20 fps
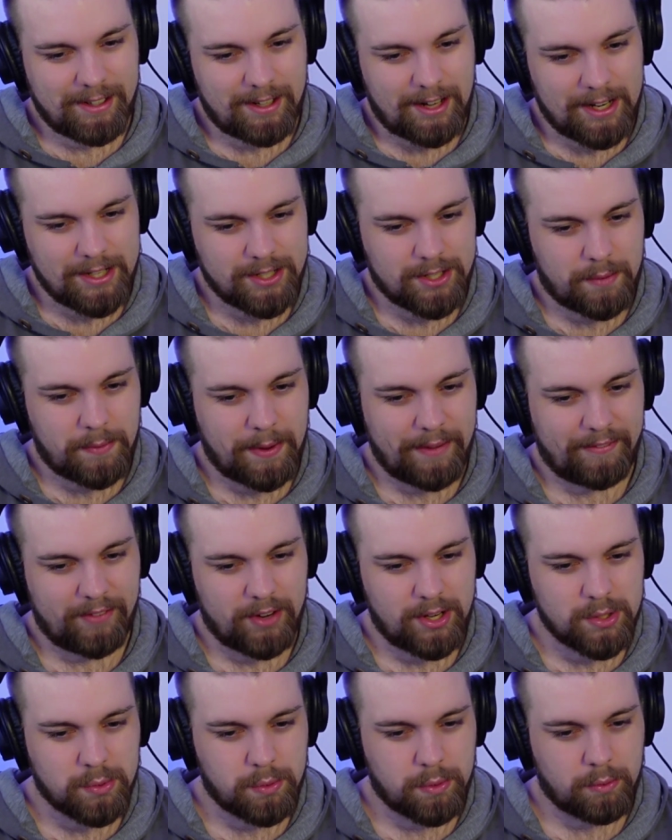I just got my
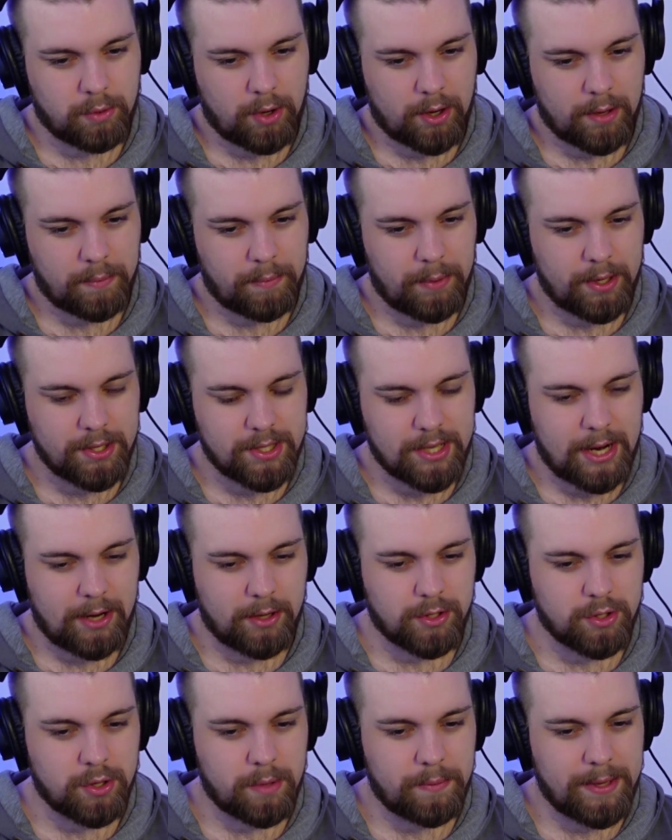first with Rocket Punch. I
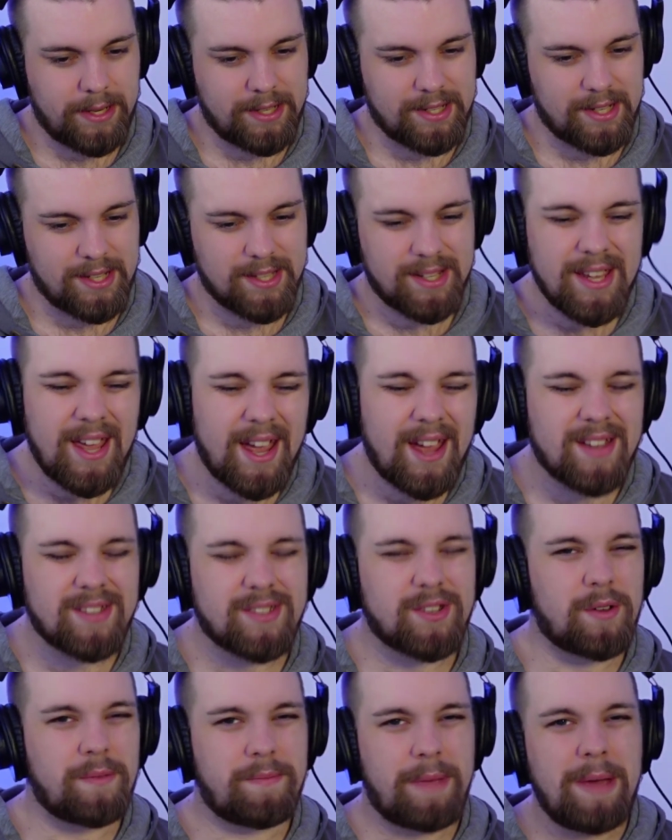got two PCs. Yeah,
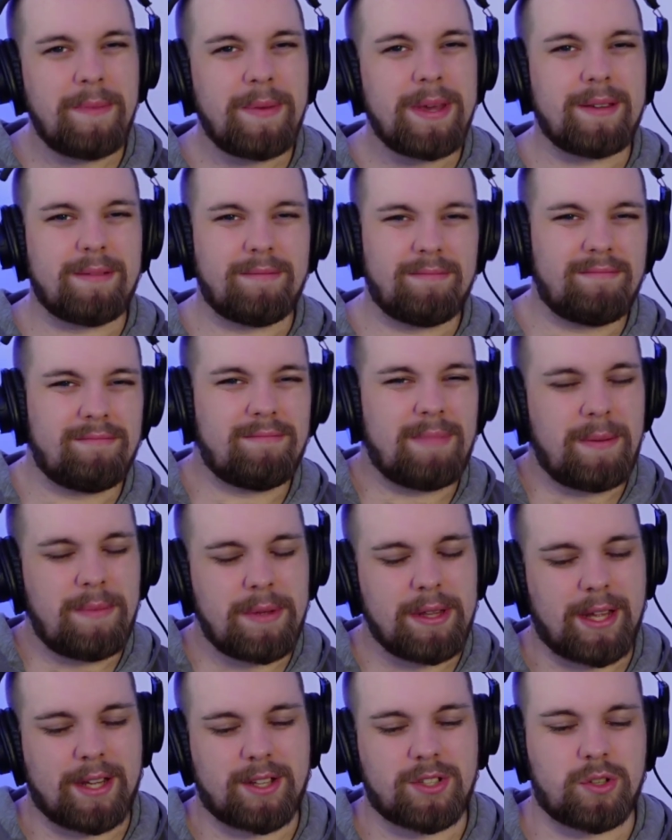so maybe maybe
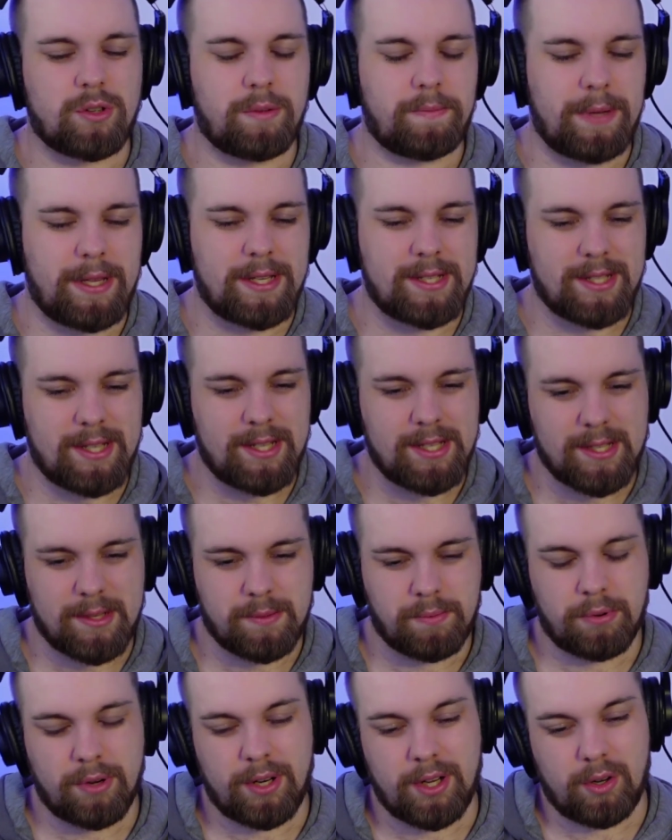like two PCs is
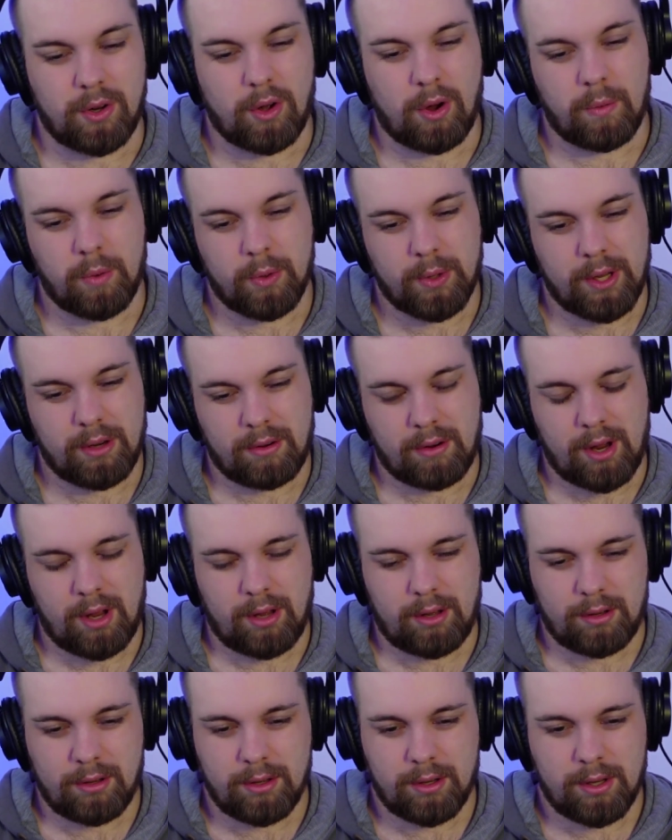pretty normal then, right?
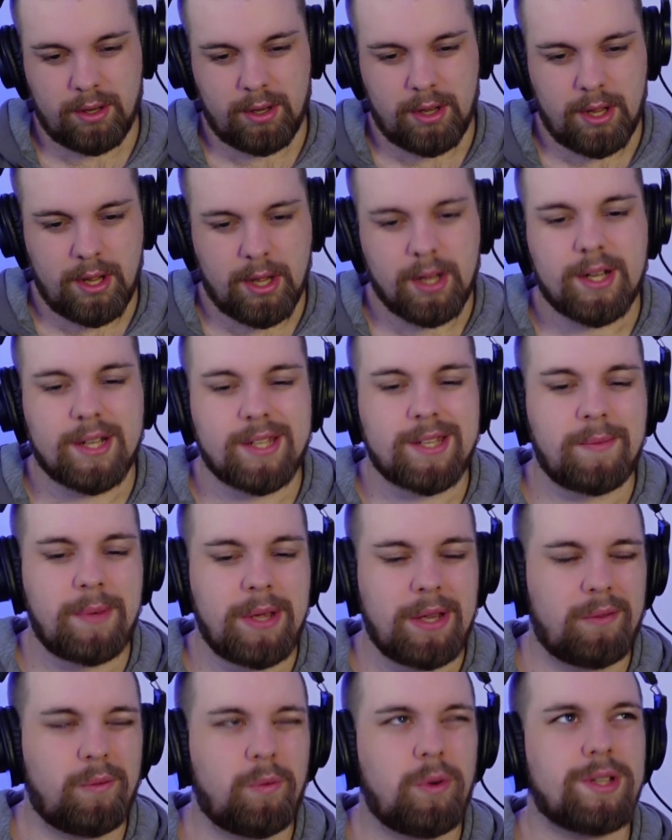Because I
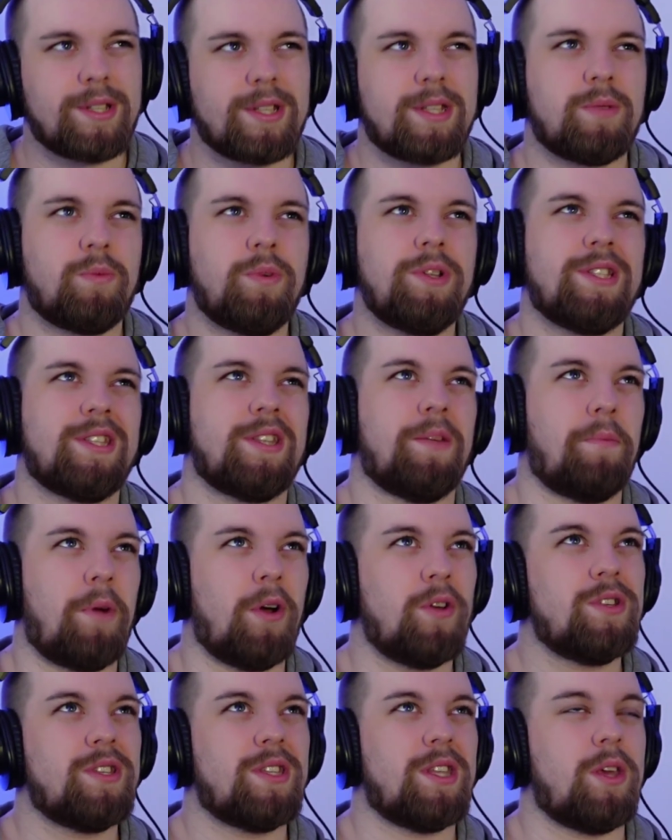mean, what's what's the
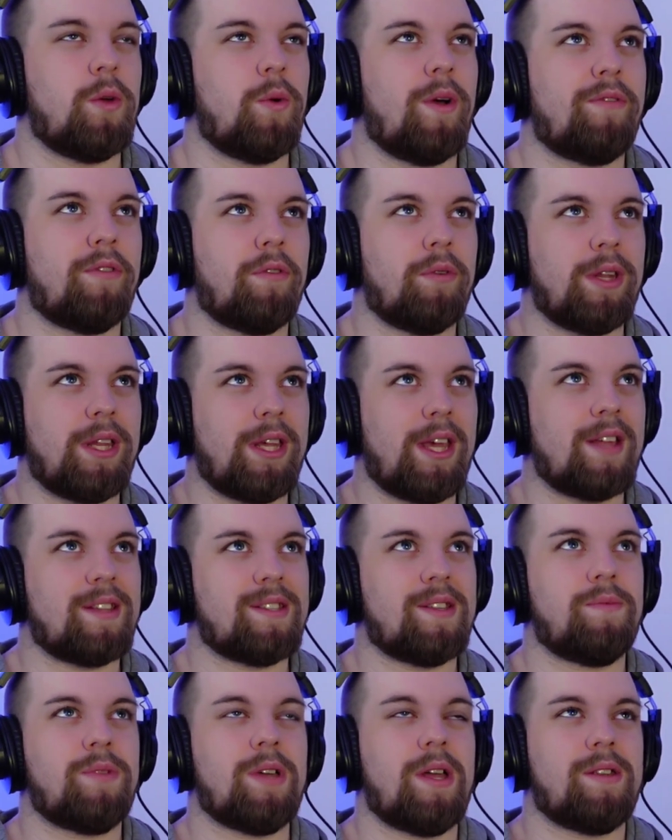most that you ever really get?
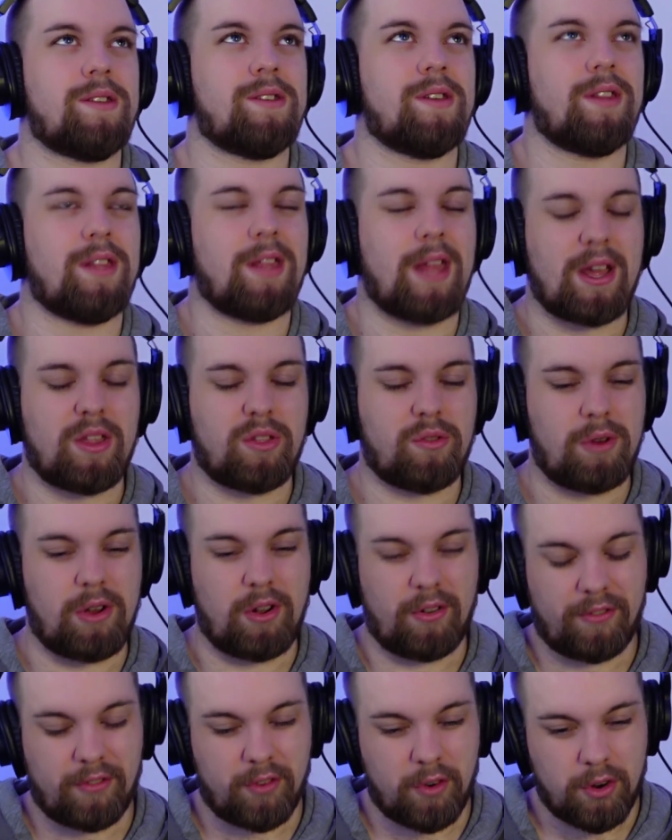Sometimes it's only like three
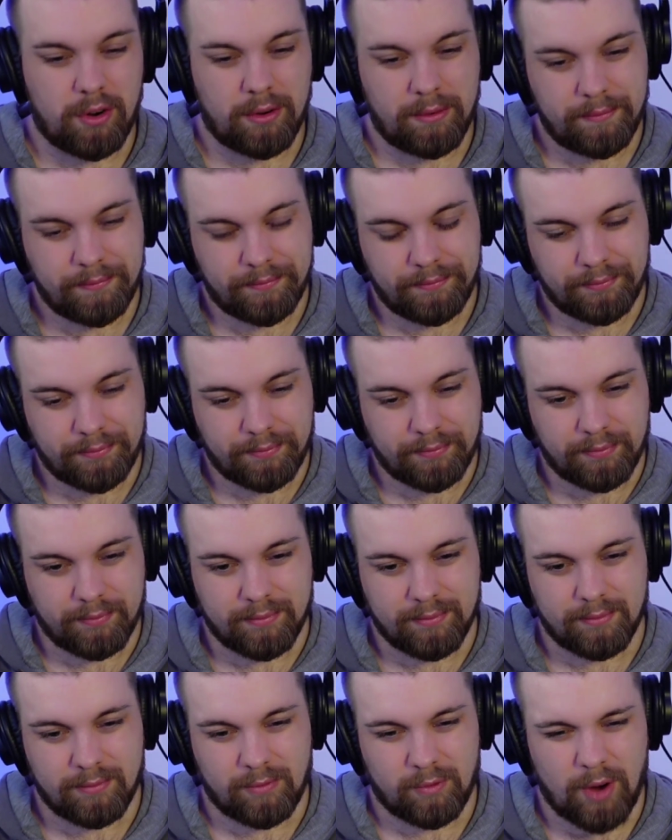or four,
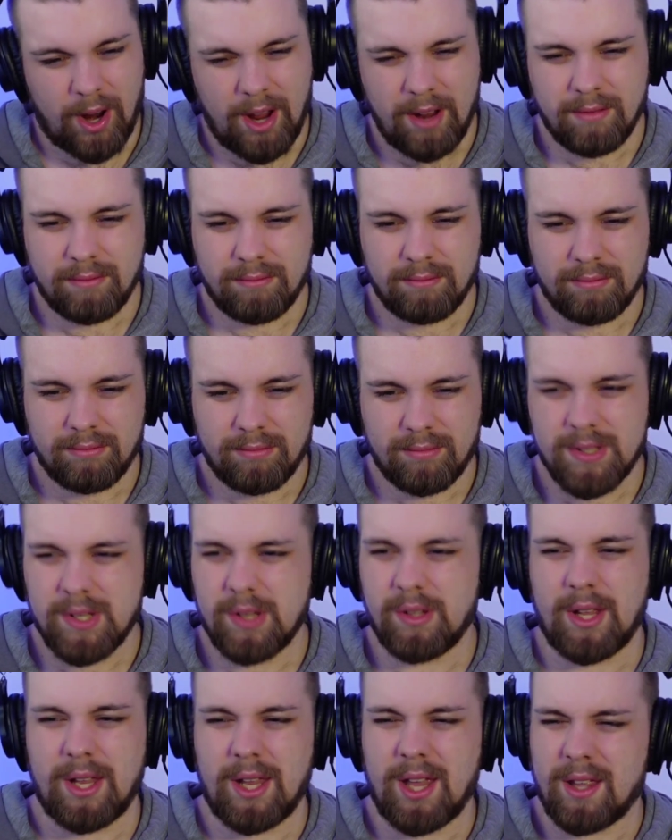right? It's
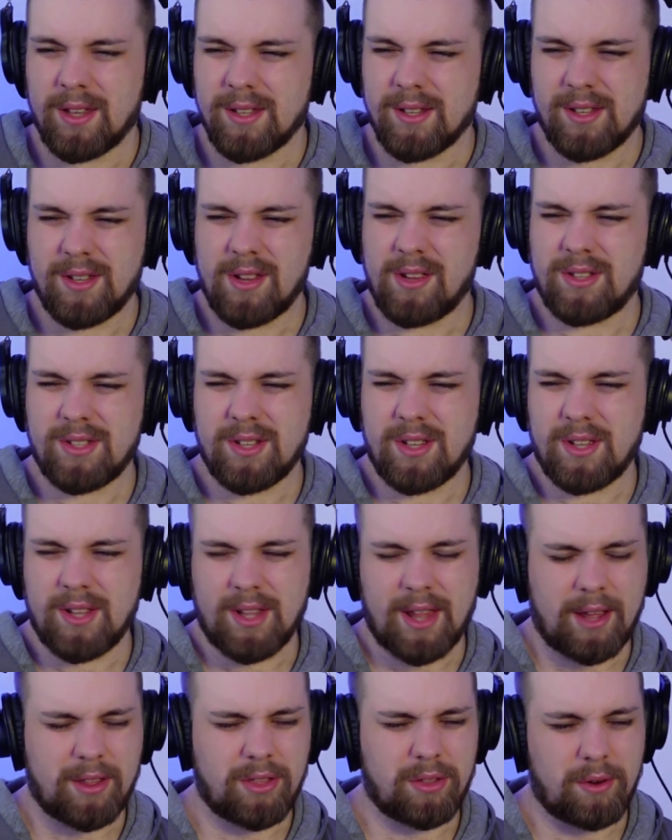only yeah, it's, it's only
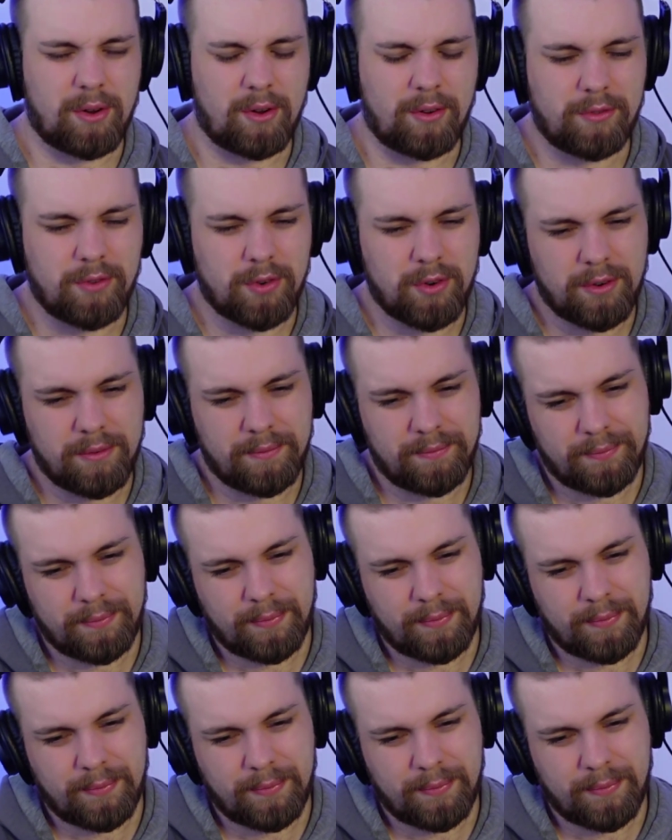like three or four.